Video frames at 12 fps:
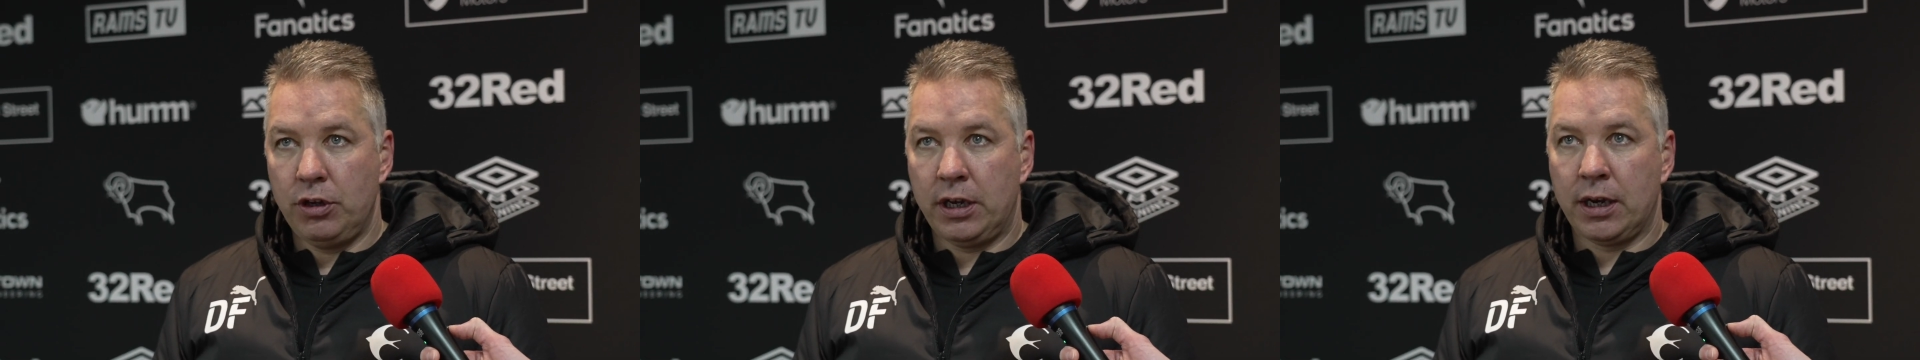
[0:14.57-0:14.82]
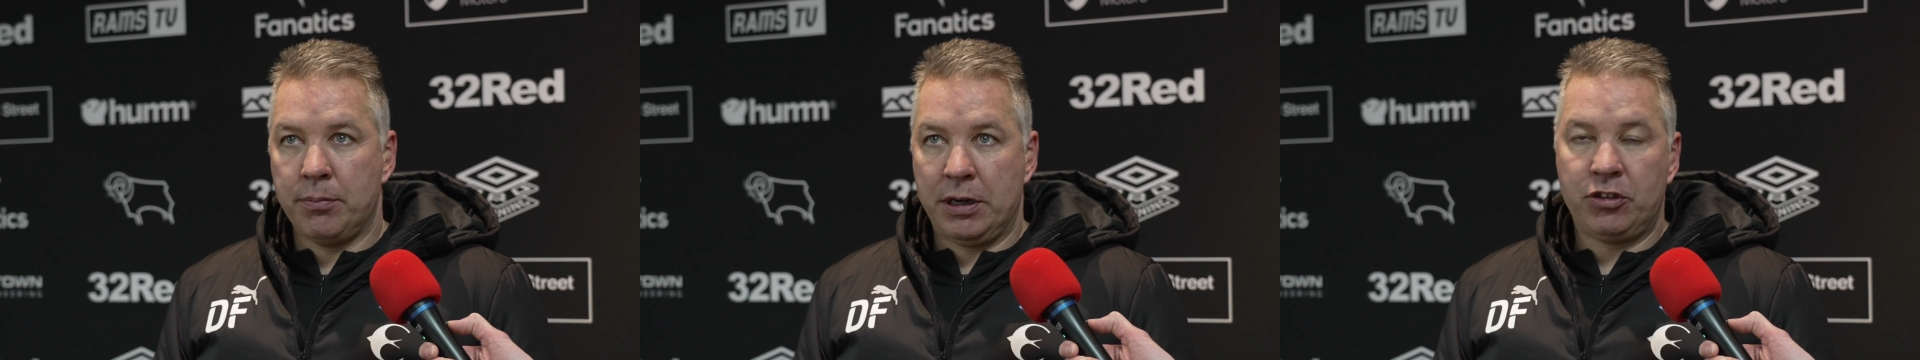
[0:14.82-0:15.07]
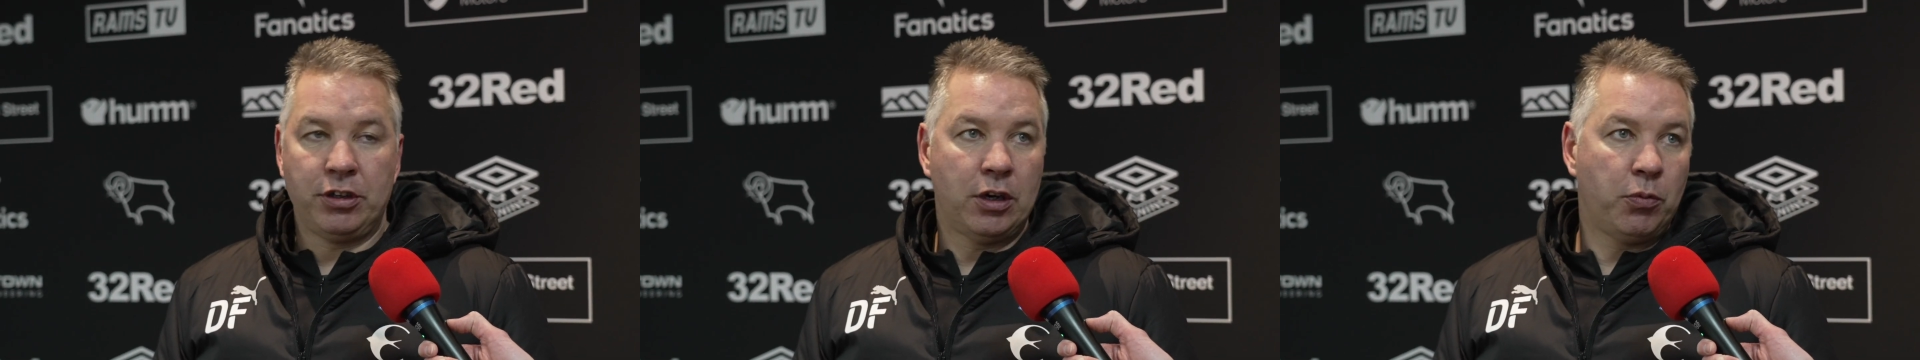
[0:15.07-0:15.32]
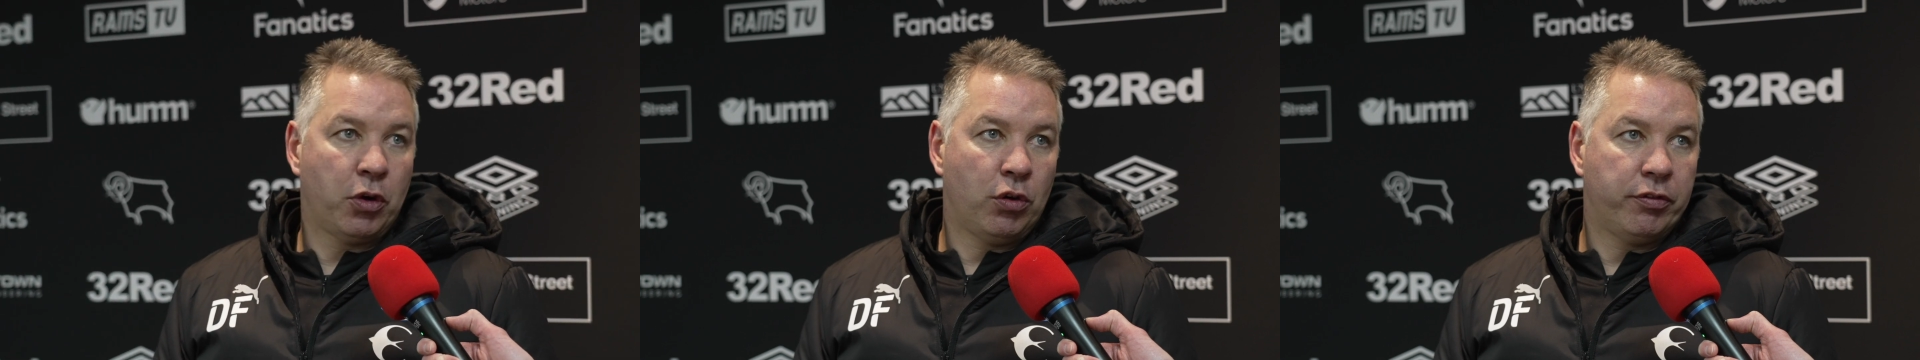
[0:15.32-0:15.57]
you can imagine how
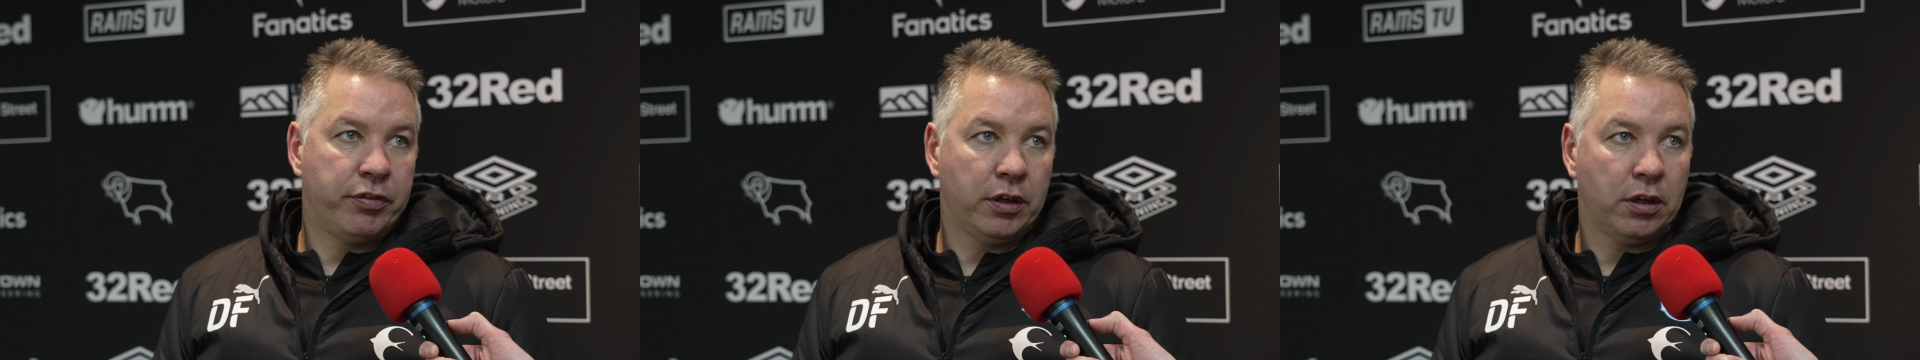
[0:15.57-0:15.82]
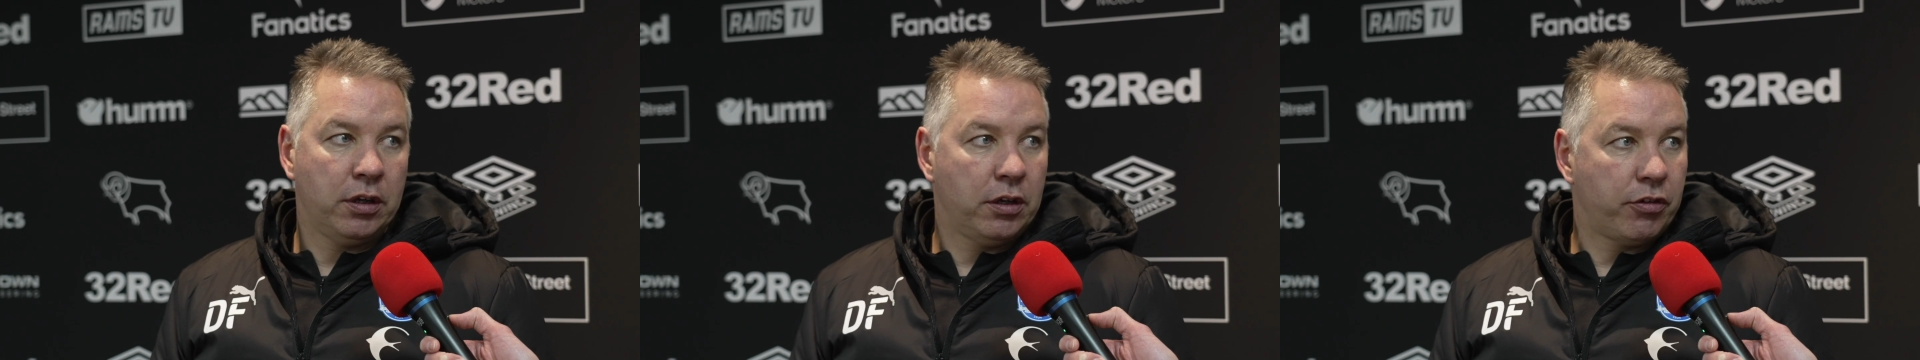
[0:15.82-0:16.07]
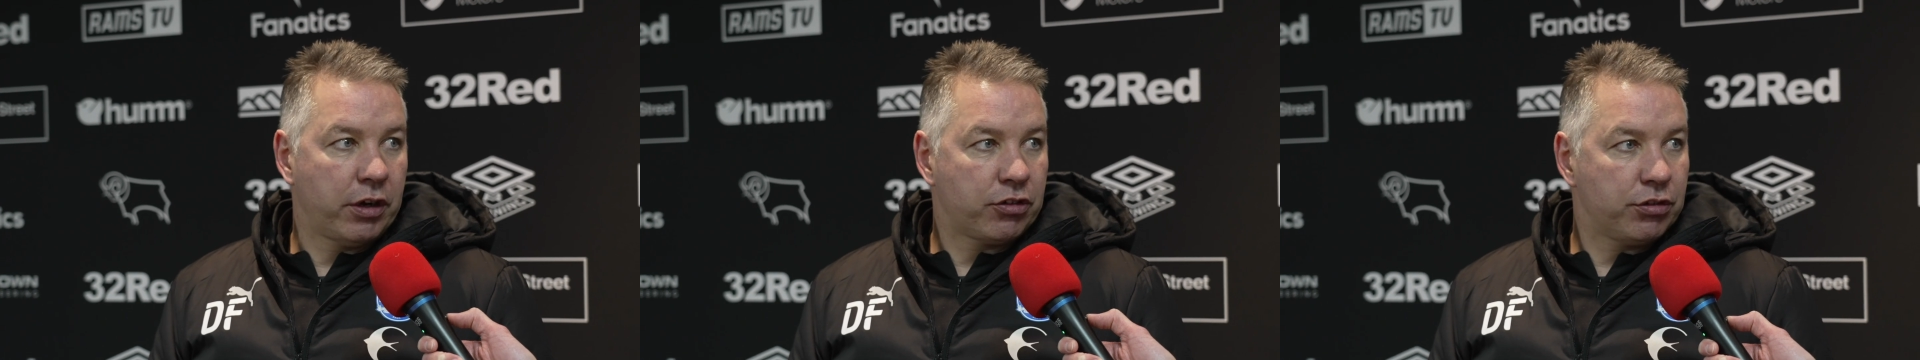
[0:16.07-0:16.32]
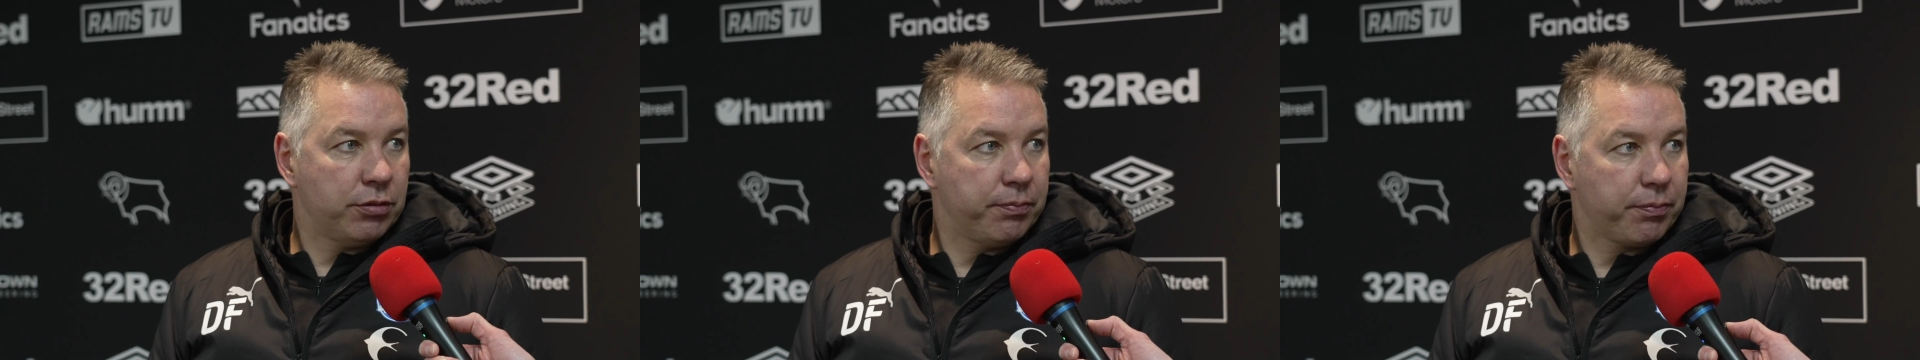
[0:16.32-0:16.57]
we're all feeling in the
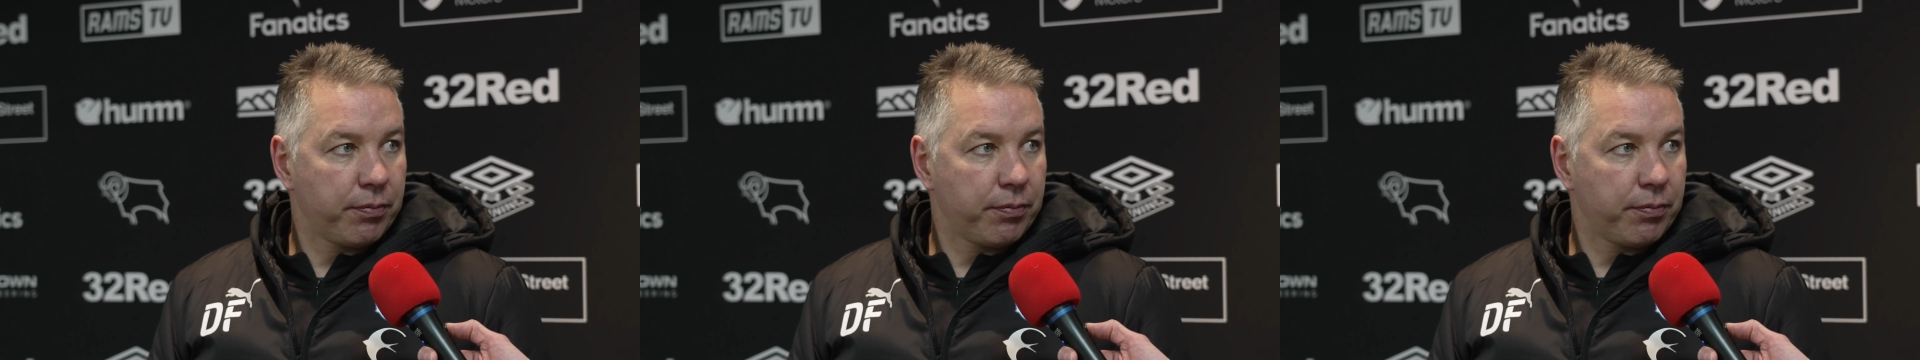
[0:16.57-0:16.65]
dressing room